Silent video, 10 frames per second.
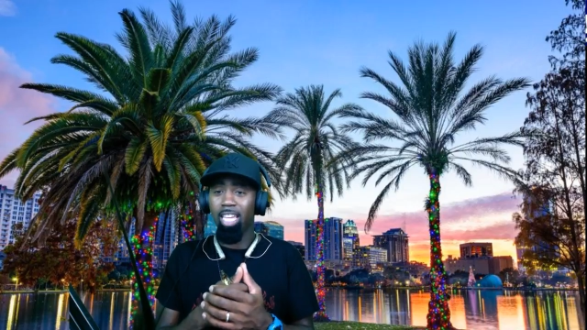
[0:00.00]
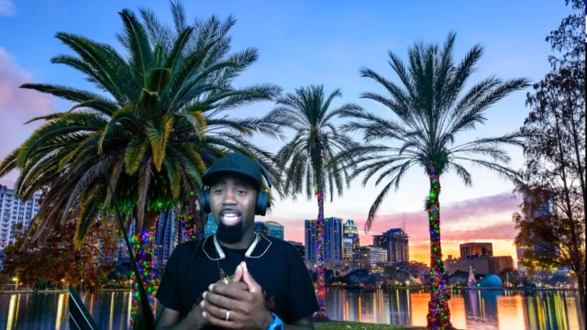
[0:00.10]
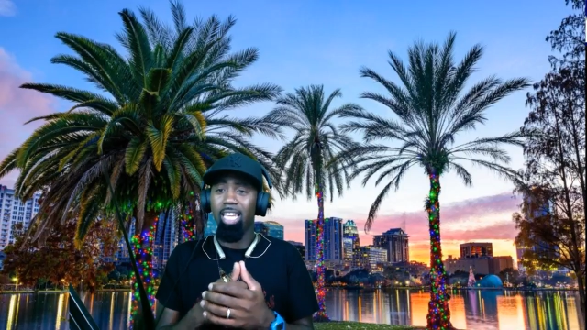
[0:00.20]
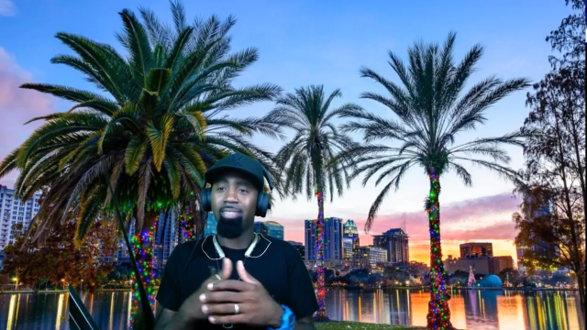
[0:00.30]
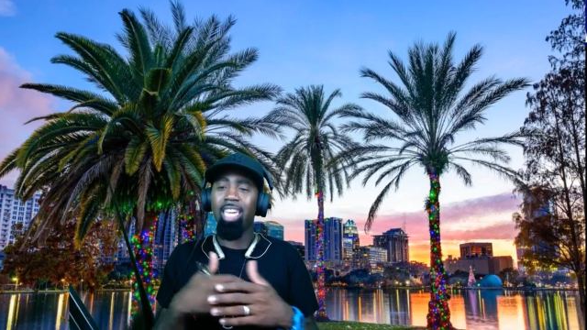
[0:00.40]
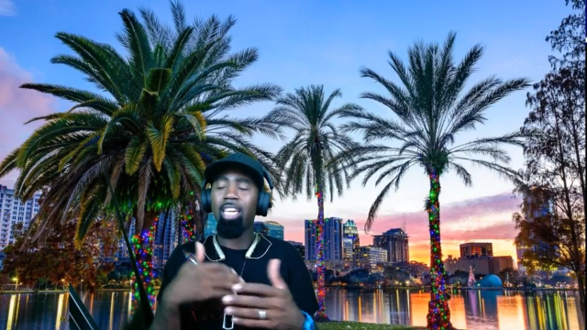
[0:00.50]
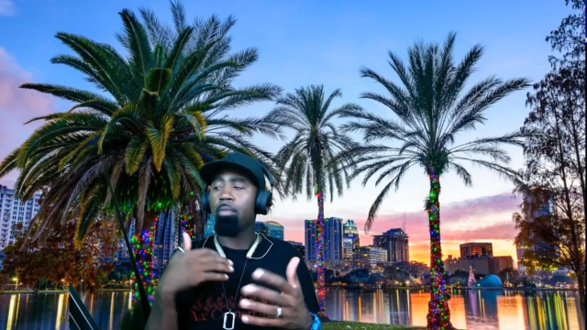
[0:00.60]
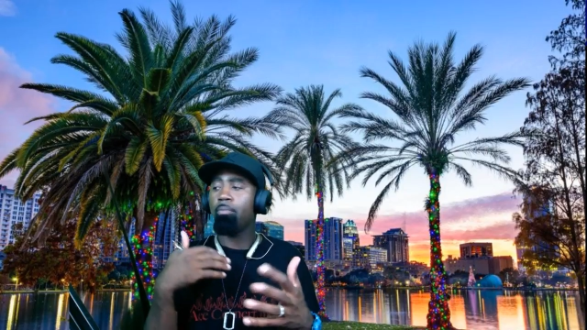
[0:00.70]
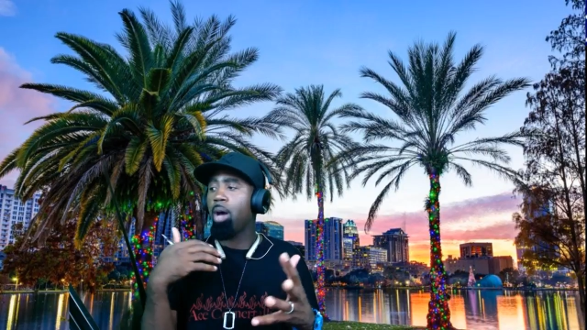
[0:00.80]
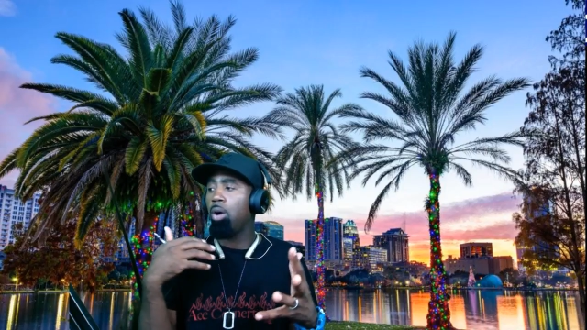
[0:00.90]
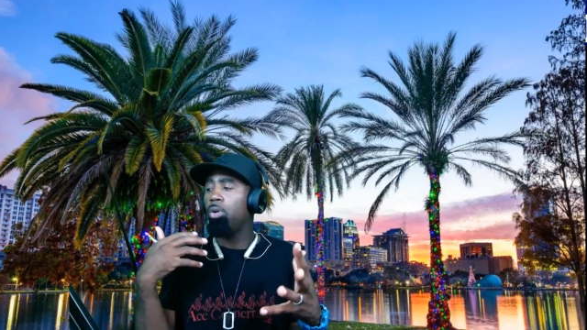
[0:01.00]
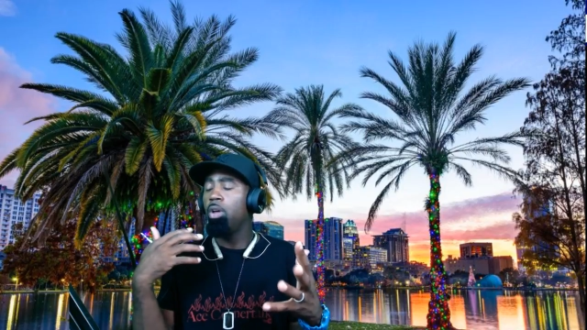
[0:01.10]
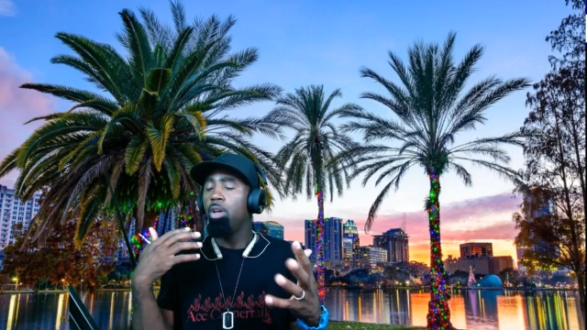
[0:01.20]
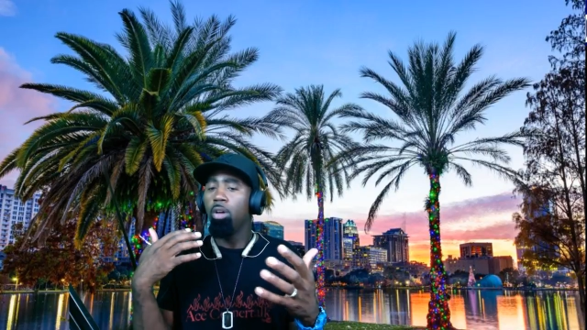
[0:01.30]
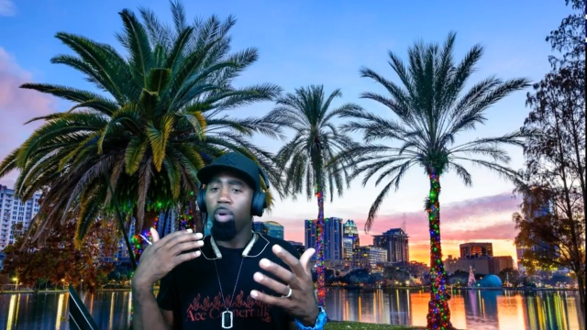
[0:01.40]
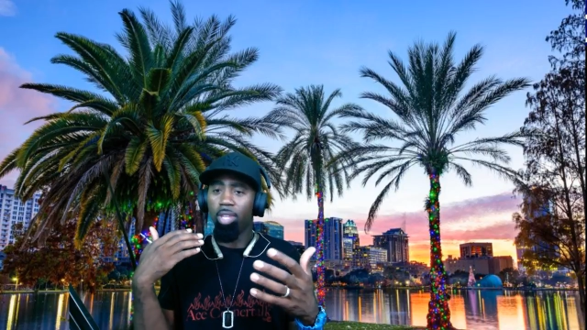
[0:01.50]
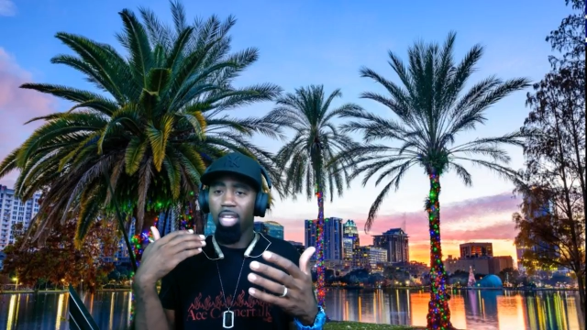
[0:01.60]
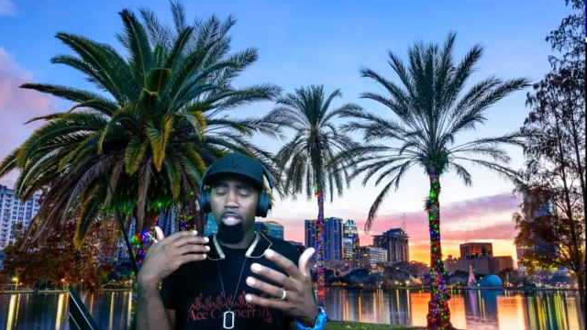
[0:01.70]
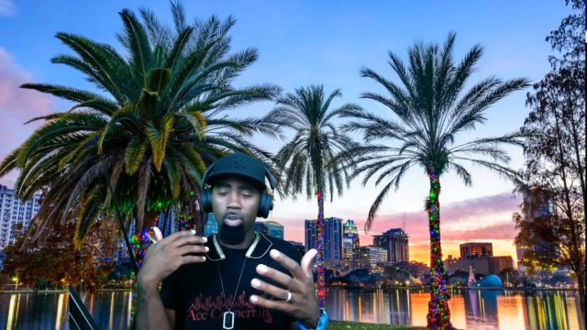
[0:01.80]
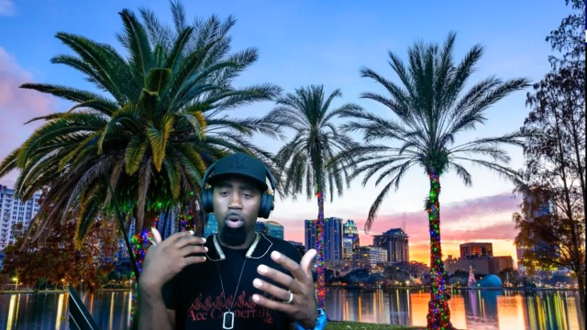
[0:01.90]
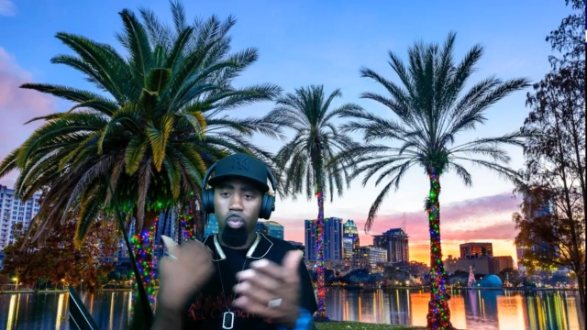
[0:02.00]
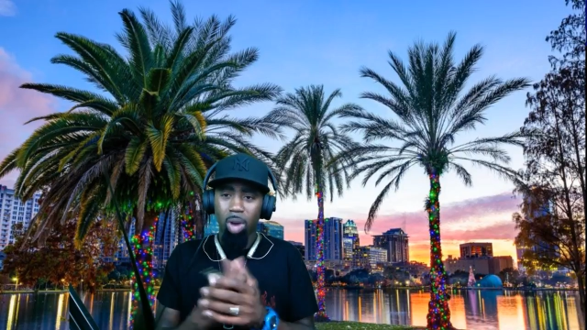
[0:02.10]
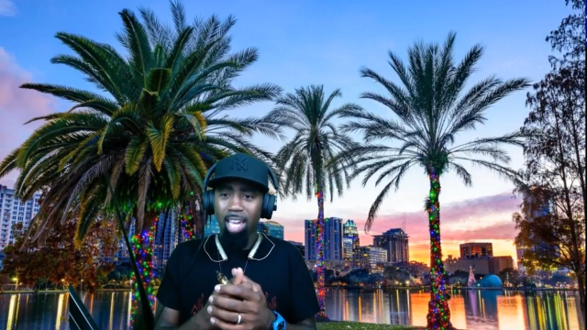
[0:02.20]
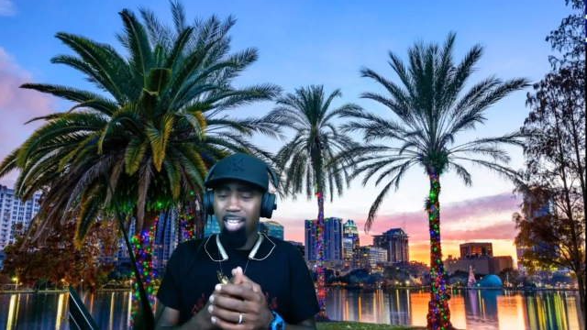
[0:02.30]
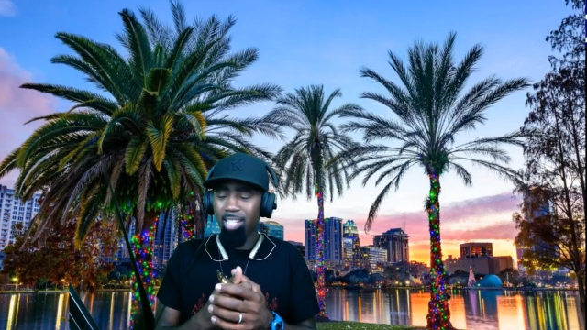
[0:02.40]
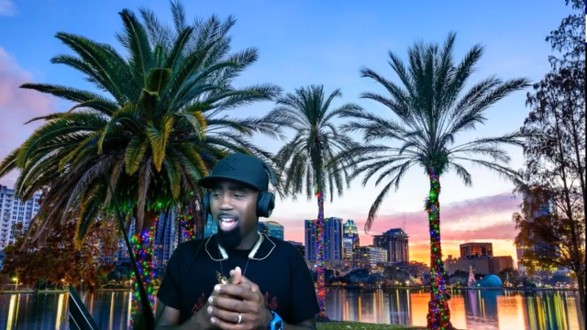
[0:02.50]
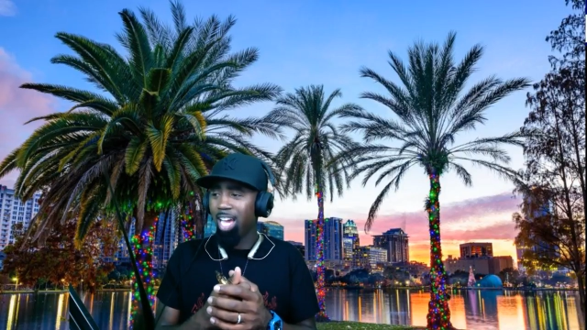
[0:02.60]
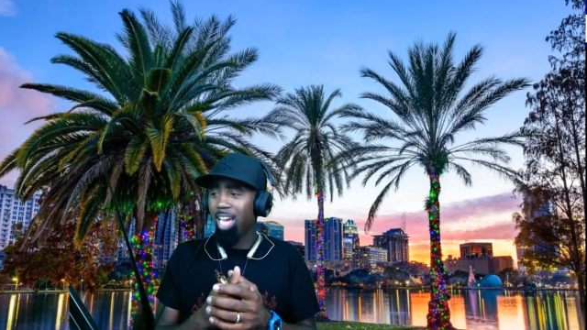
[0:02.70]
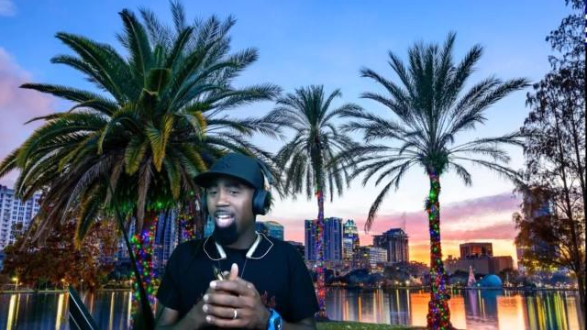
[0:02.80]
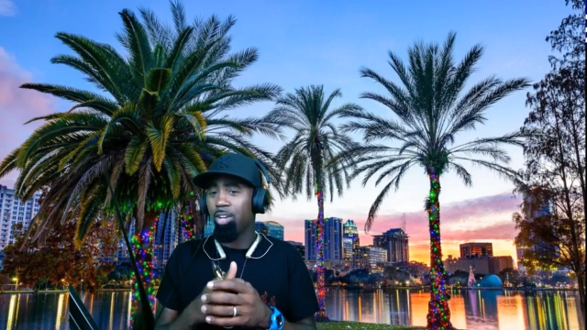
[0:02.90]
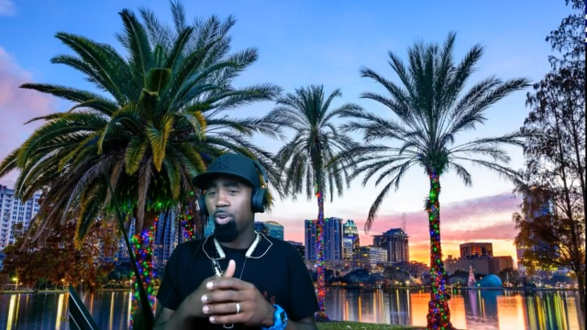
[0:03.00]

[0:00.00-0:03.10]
He ain't thinking about whether he's going to wine or dine,